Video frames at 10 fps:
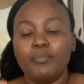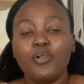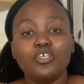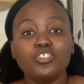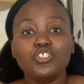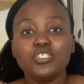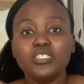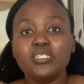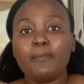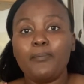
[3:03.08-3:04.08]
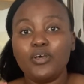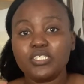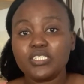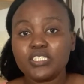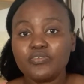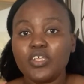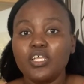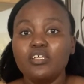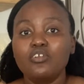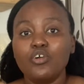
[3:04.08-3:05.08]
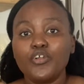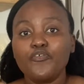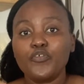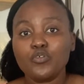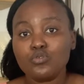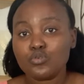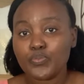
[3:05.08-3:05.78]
Because you need the birth certificate in order for you to